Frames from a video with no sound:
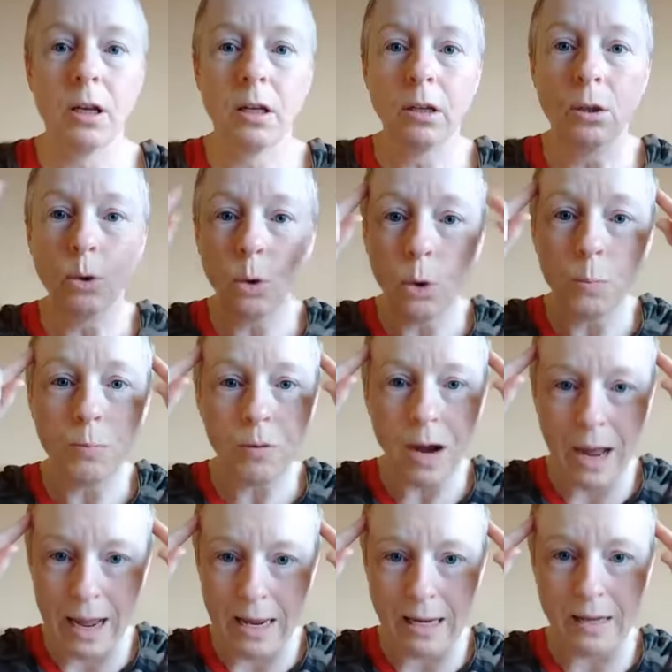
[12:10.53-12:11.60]
Your
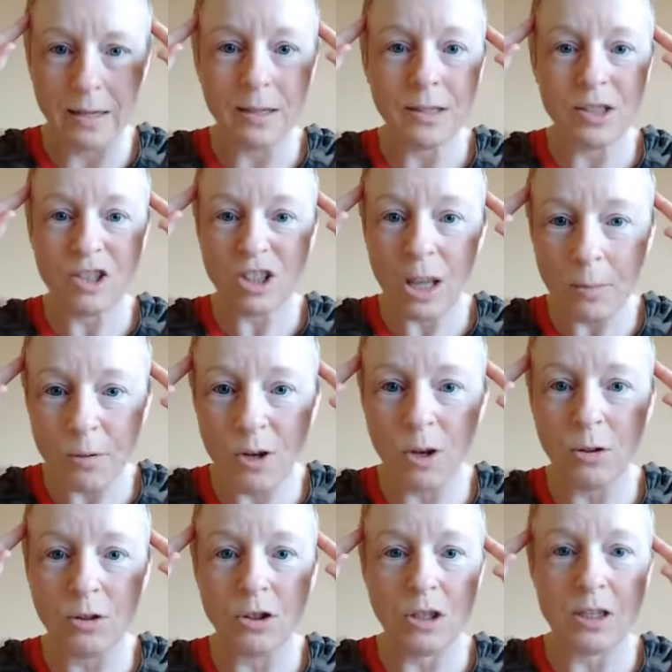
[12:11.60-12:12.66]
brain
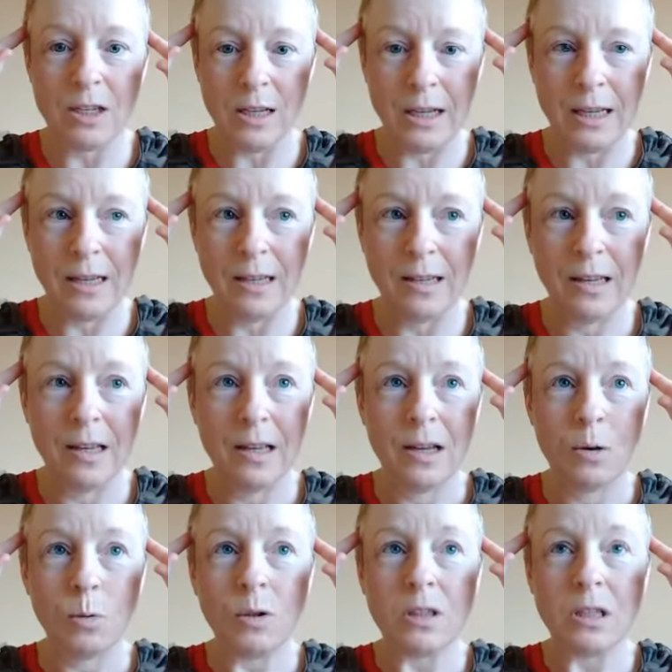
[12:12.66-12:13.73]
subconsciously
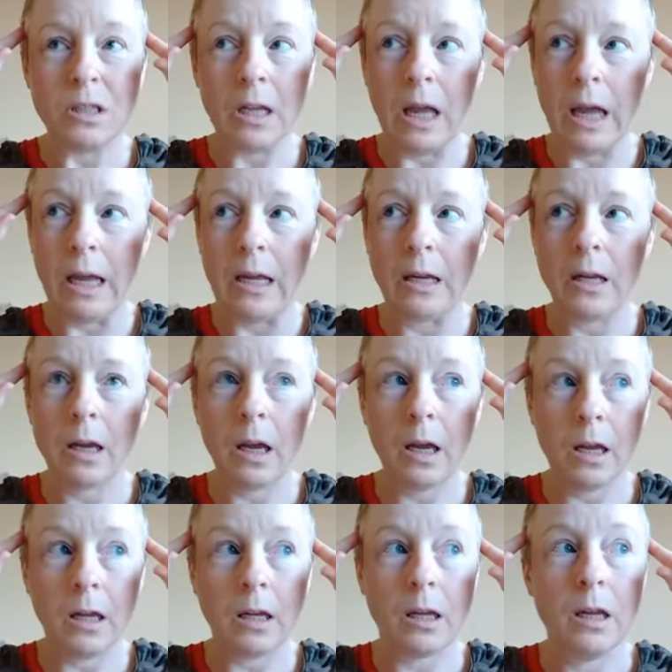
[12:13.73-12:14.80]
would say,
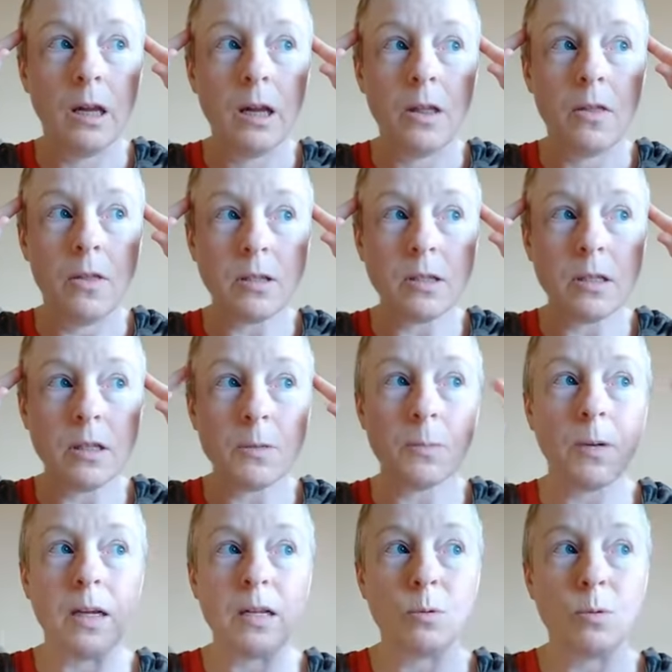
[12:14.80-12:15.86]
hey, this is a
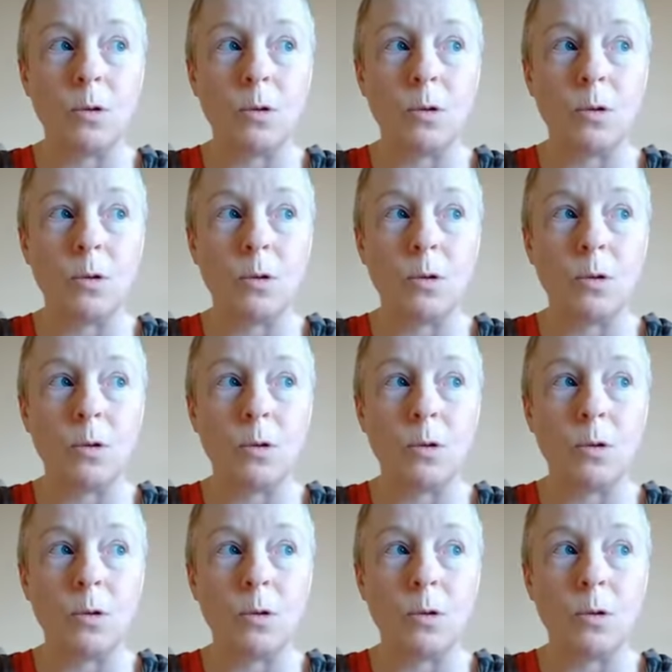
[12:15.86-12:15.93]
place where